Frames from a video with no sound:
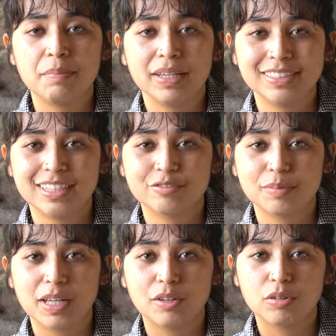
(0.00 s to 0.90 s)
I picked it up
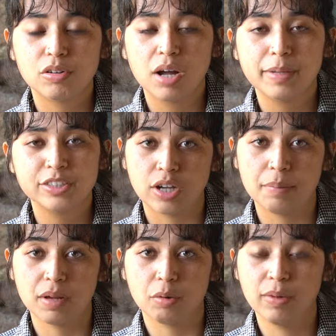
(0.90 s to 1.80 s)
from my local comic
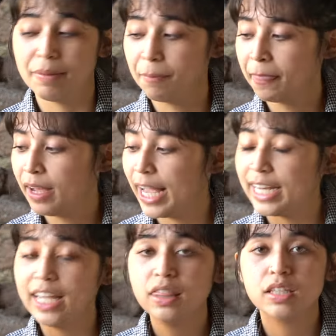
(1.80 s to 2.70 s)
shop on a whim.
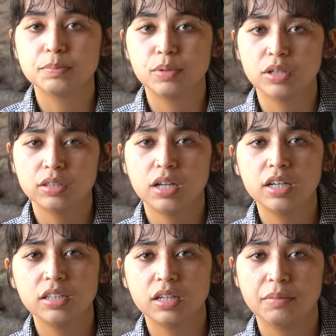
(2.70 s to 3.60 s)
And in this book,
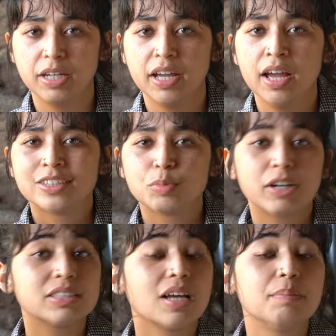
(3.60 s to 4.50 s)
Naga Takabi
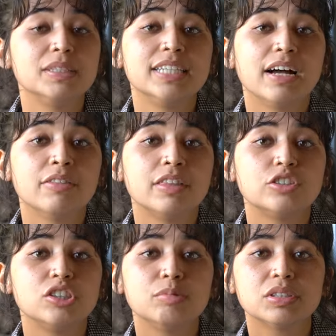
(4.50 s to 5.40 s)
swears up and down
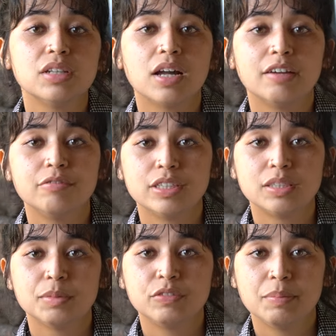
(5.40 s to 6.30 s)
that she was not a
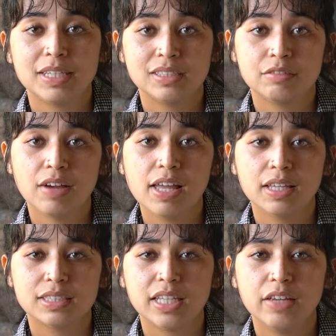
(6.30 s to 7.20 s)
victim of domestic
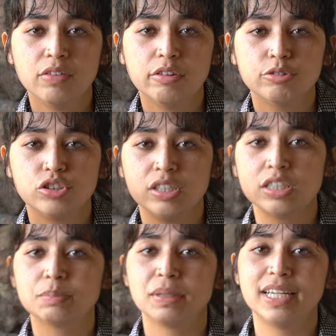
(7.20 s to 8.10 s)
violence, even though she
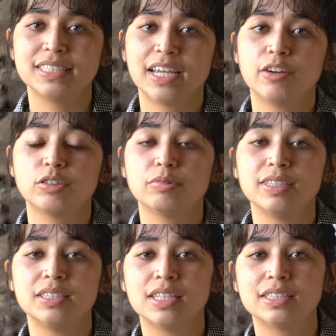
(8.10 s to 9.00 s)
displays
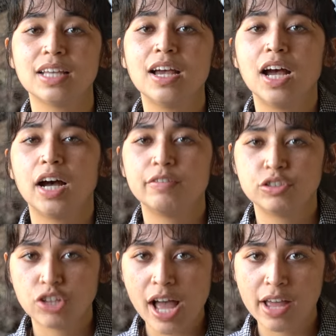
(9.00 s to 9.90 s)
characteristics of a
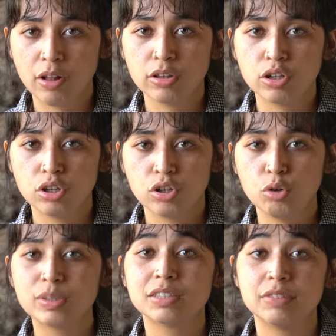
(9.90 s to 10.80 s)
child
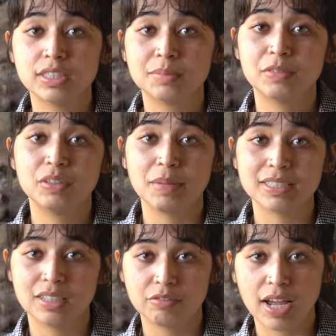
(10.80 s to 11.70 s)
who was a victim of
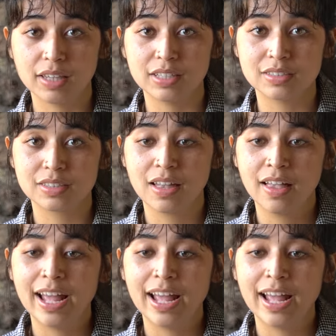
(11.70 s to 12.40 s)
domestic violence.